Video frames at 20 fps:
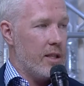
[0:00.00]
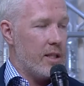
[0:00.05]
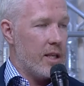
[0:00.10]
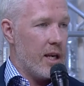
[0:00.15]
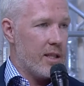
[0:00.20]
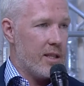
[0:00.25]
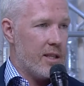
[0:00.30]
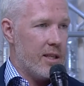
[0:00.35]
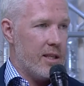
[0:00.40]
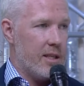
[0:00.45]

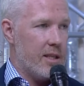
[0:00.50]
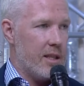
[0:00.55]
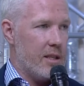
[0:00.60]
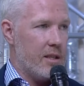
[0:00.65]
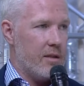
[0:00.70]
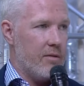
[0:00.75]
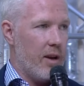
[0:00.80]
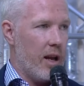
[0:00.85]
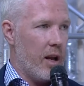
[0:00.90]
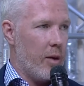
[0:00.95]
does this in
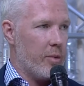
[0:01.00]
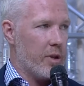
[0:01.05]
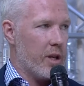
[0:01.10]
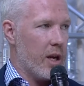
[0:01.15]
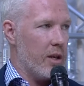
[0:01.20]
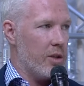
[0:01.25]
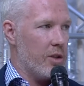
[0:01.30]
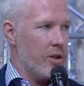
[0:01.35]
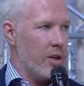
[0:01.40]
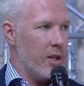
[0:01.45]
developed
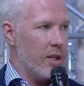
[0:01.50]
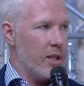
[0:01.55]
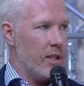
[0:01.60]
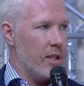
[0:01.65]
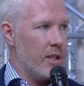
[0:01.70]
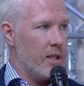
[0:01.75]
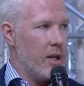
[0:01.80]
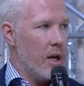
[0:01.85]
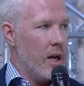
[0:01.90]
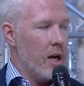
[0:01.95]

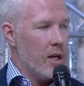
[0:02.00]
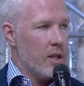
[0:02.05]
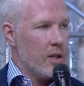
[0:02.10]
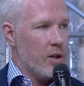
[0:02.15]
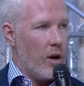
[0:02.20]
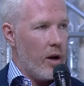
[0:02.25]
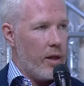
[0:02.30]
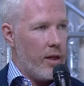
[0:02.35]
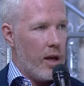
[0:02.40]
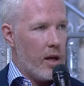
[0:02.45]
countries. So
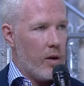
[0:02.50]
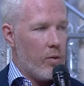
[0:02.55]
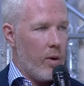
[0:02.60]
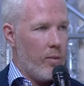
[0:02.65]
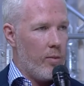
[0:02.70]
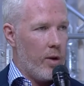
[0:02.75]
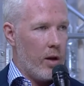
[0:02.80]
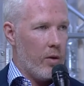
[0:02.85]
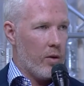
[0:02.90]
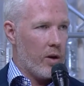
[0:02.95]
I think when
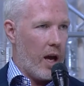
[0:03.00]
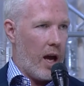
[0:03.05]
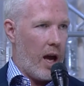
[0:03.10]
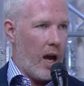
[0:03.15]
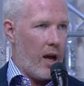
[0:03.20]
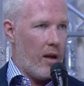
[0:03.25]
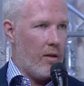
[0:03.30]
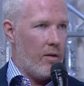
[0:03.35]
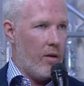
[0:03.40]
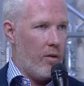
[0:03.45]
we look
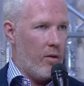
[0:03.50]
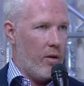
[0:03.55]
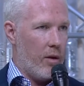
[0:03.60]
ahead, there are